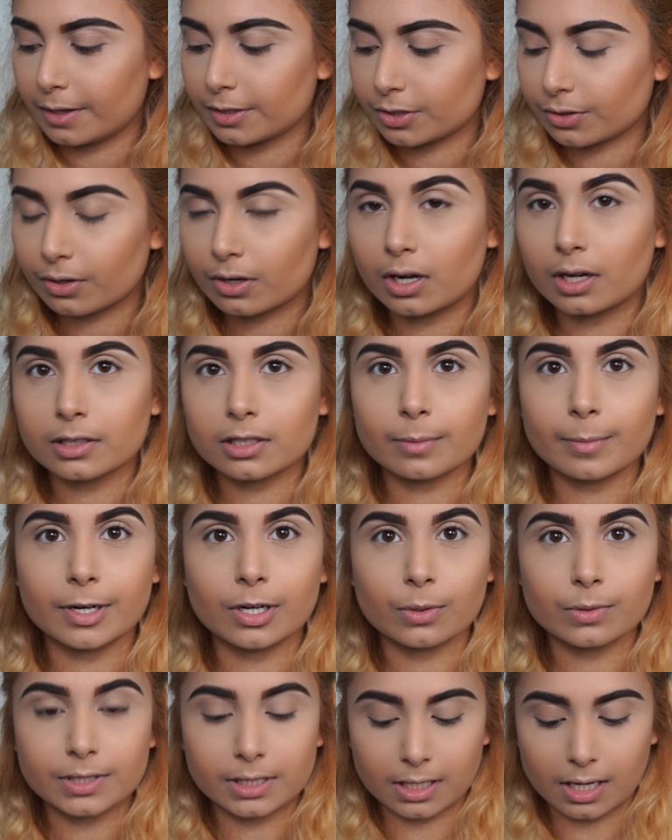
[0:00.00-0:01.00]
So to contour my
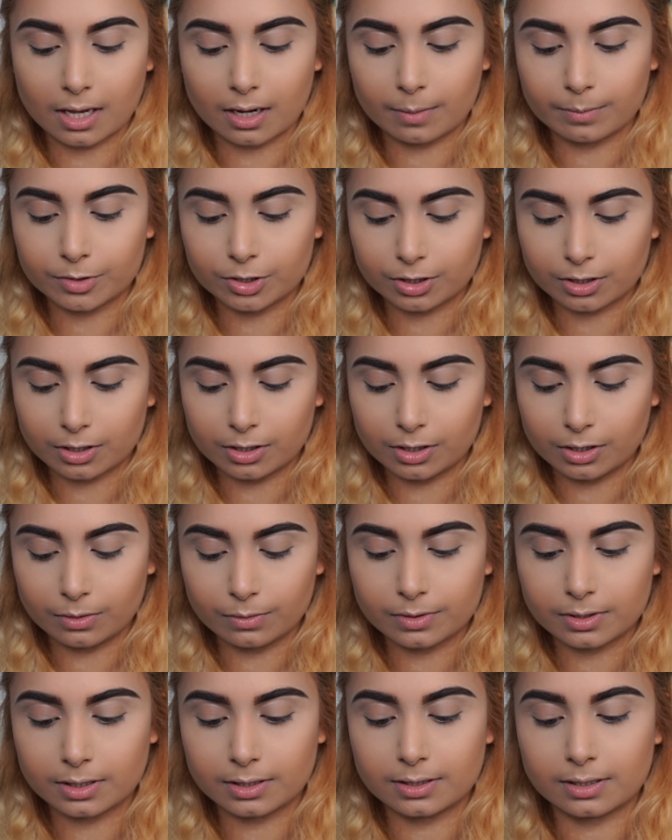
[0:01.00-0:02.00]
nose again, I'm just going to
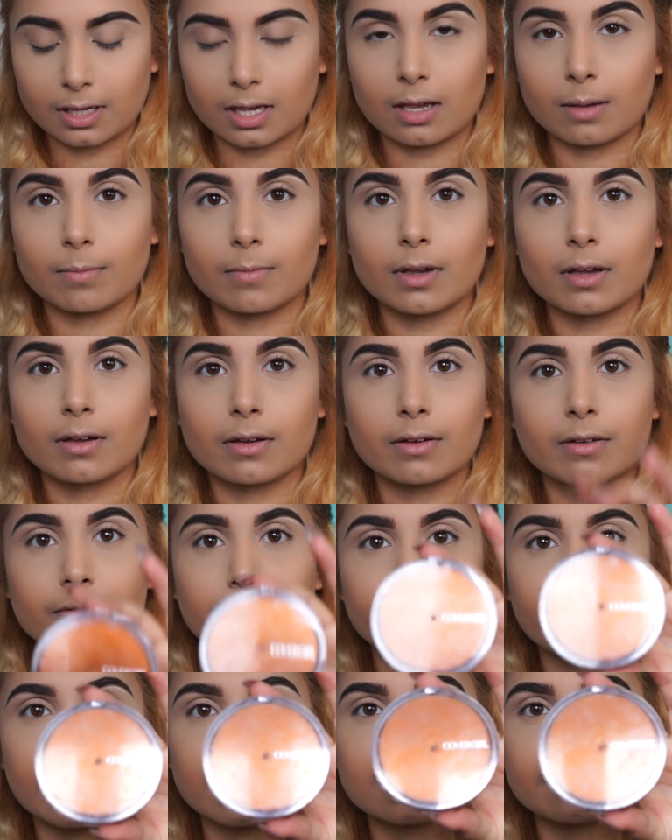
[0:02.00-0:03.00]
use the same
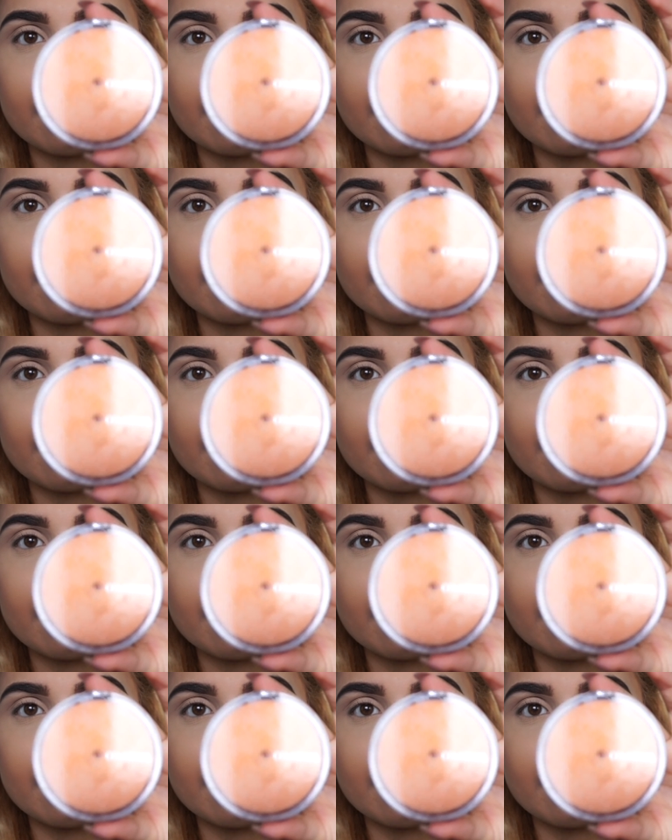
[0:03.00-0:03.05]
face